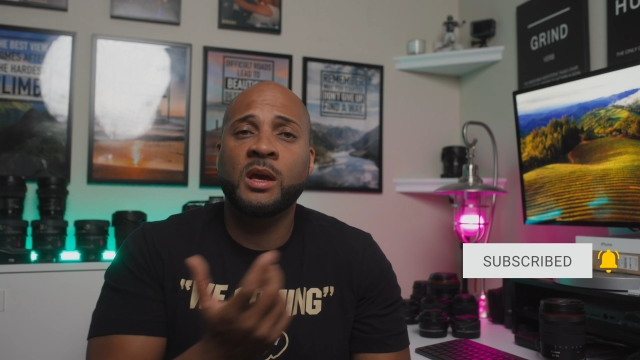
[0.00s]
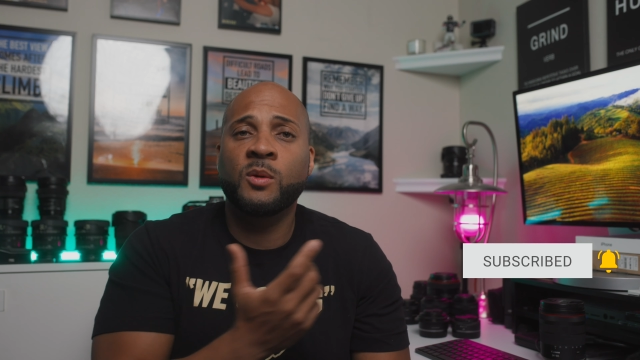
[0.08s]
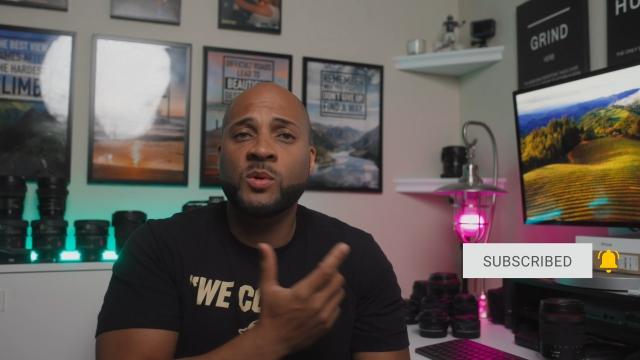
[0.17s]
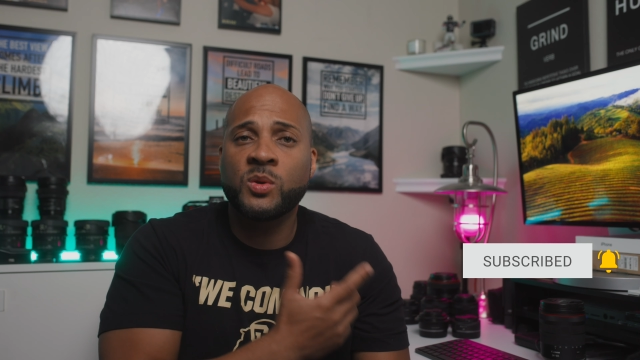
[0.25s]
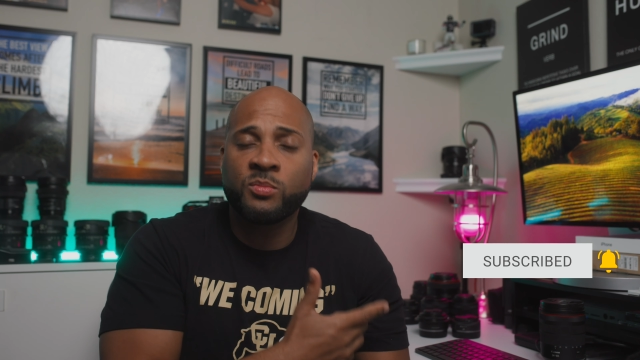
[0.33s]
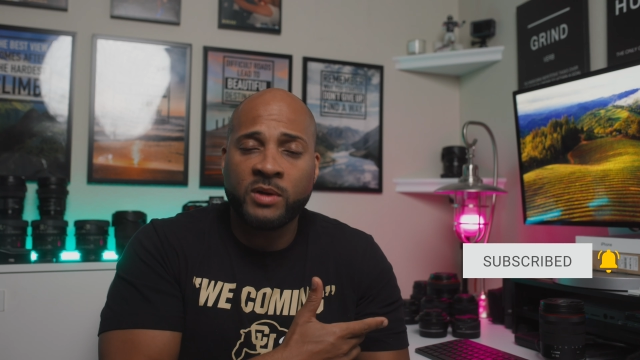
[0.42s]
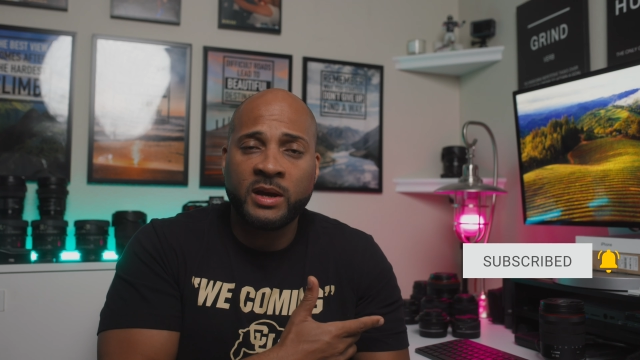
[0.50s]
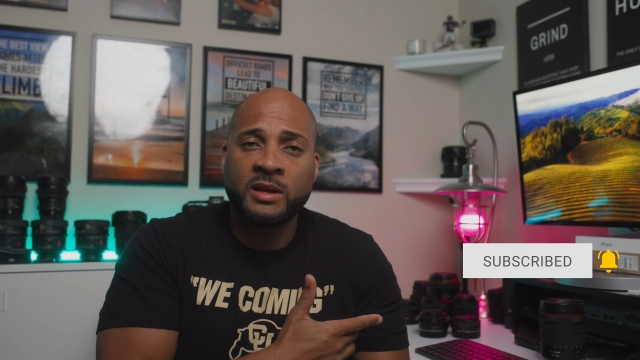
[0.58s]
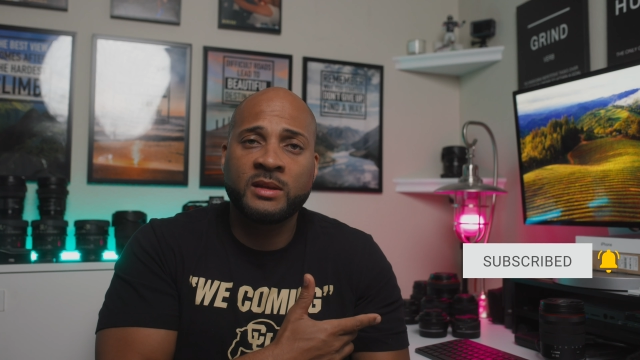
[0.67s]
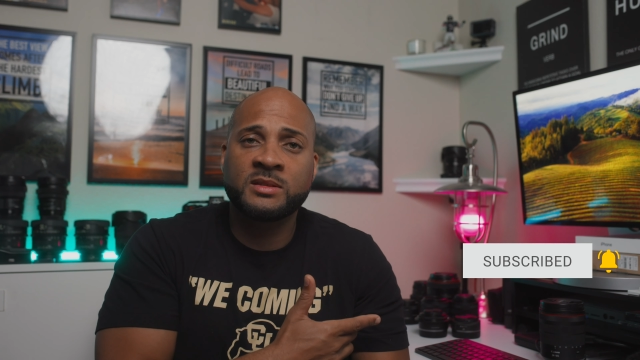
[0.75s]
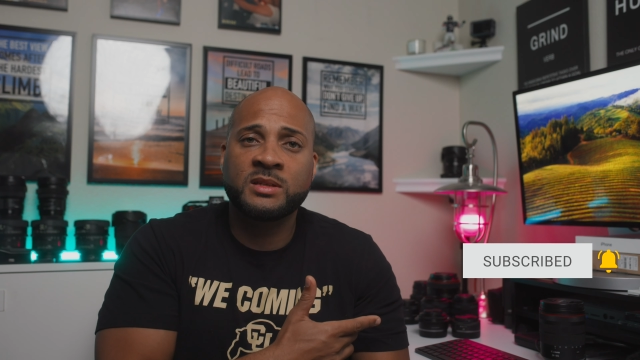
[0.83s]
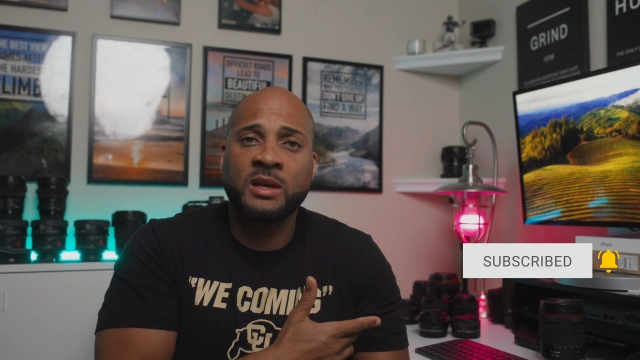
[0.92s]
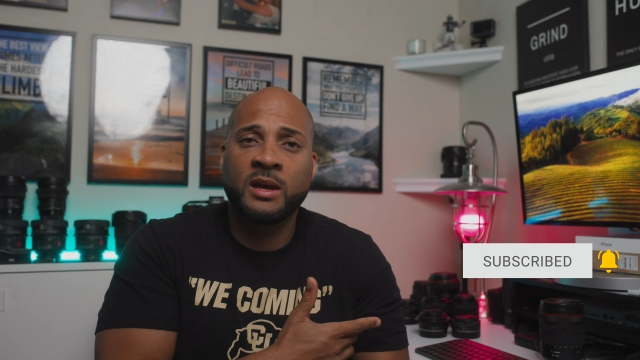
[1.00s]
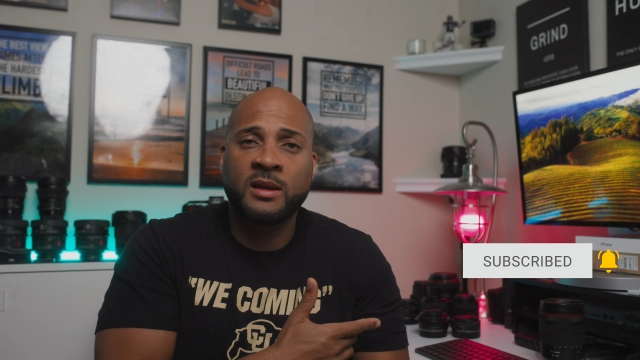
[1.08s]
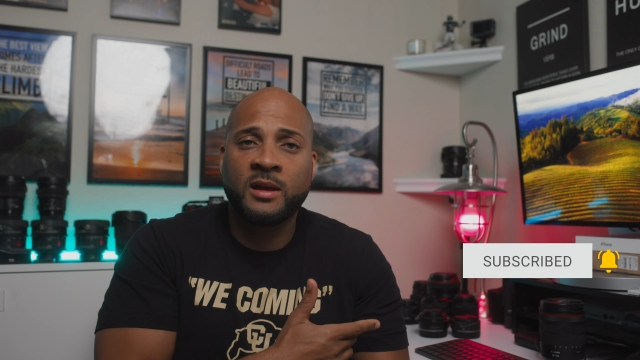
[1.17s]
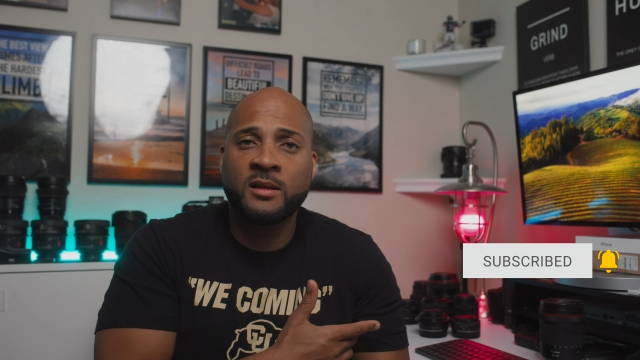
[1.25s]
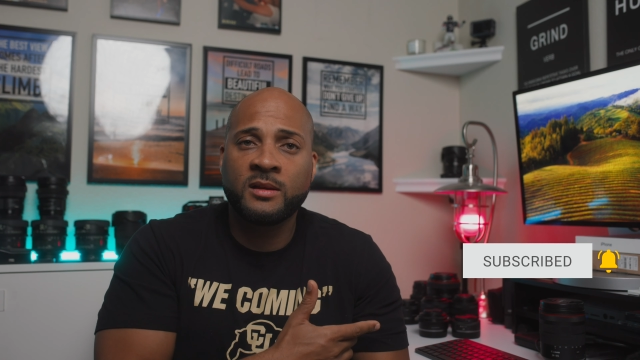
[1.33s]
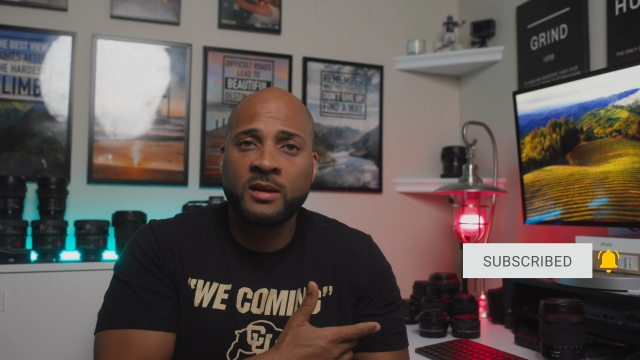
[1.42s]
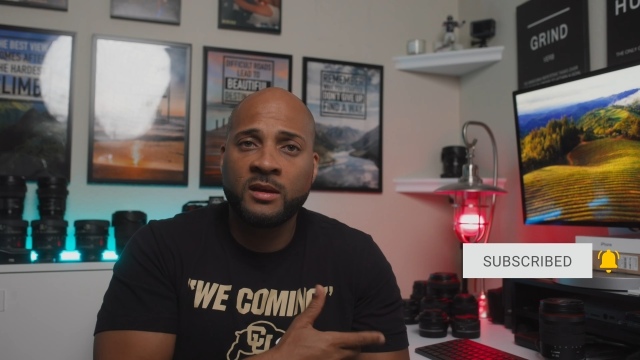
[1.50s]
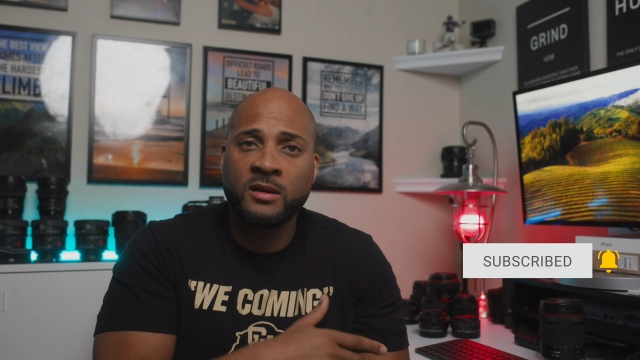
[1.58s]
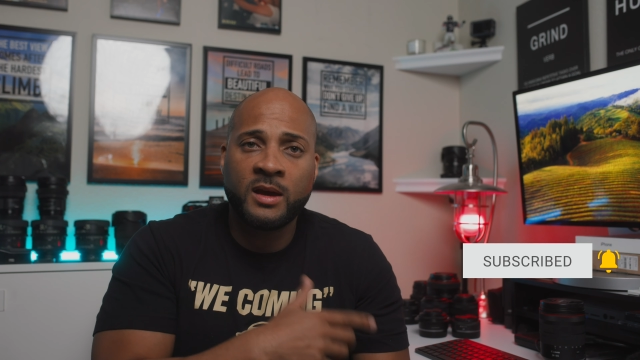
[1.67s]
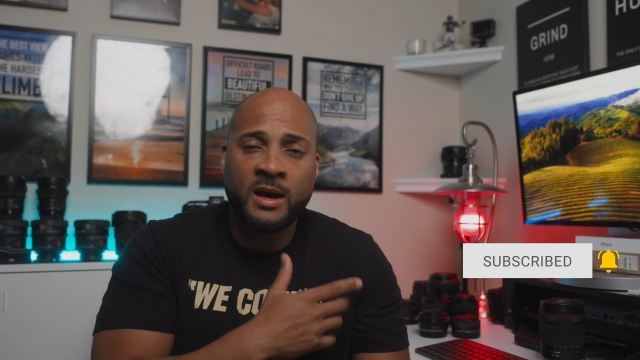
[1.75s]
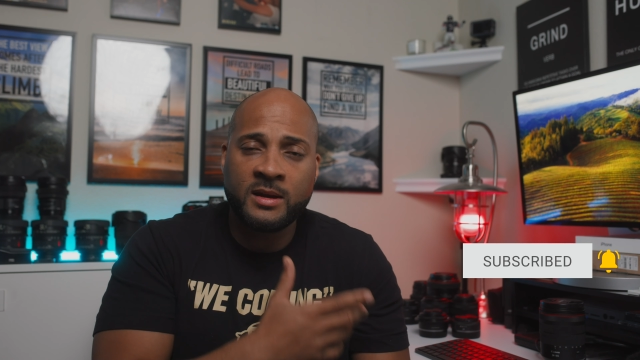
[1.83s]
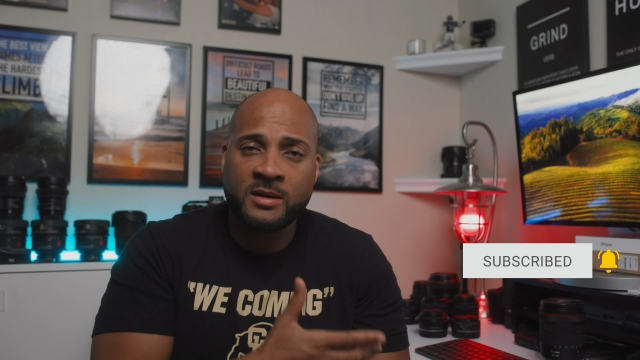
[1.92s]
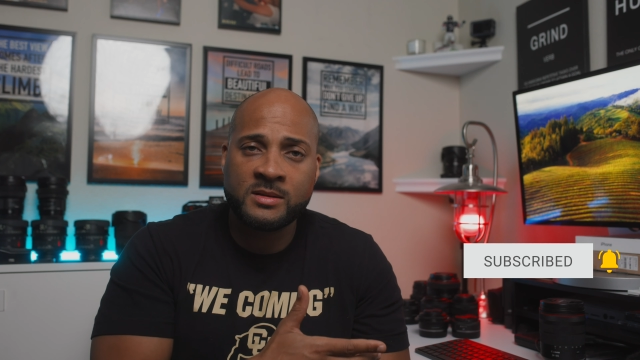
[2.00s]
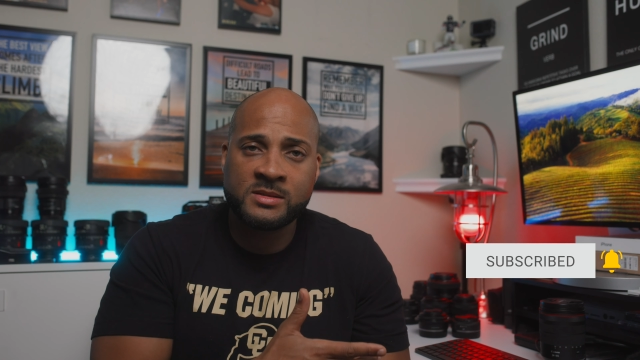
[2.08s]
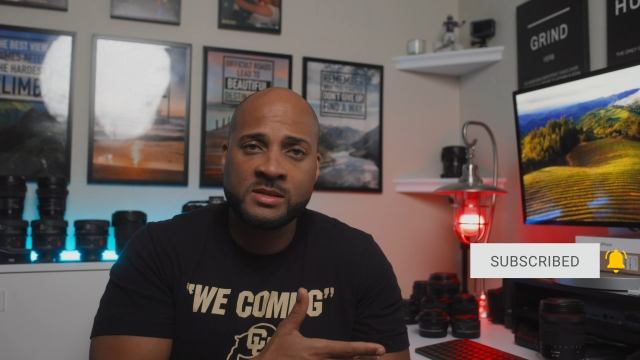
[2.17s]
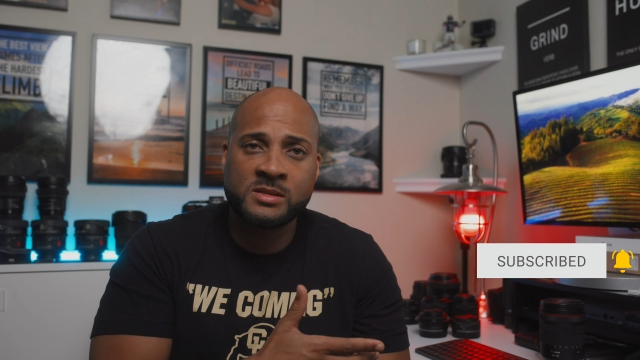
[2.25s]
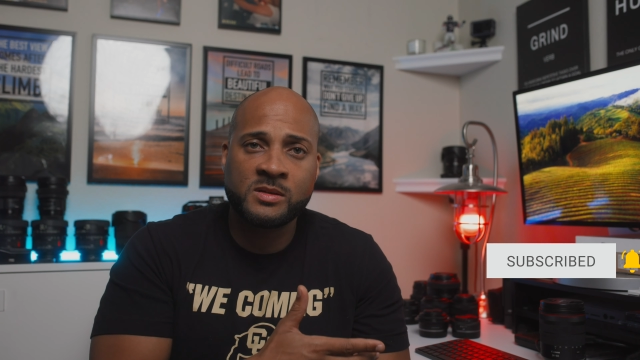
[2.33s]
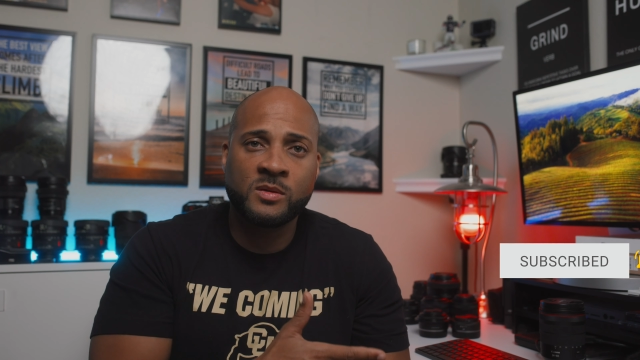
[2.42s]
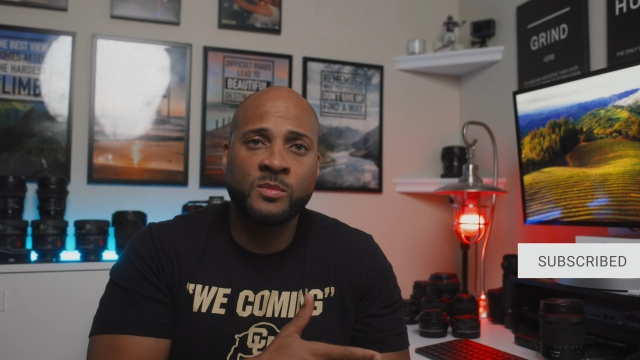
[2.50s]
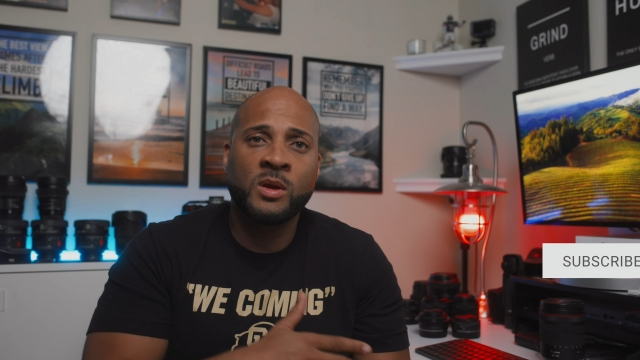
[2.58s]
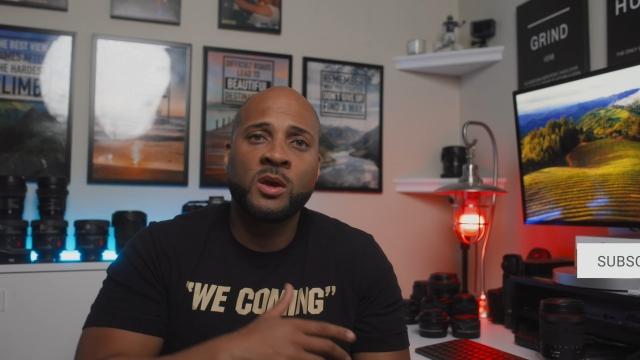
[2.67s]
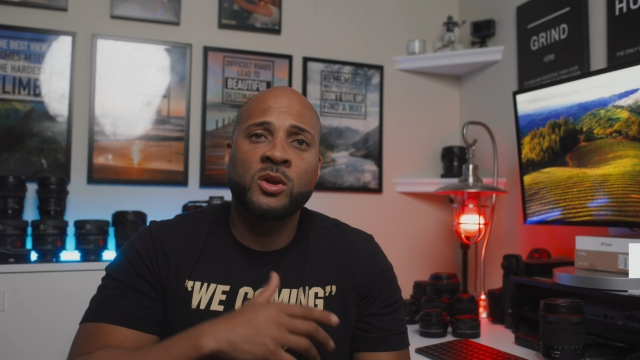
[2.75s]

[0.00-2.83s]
and when you bring it into your NLE, your editing system,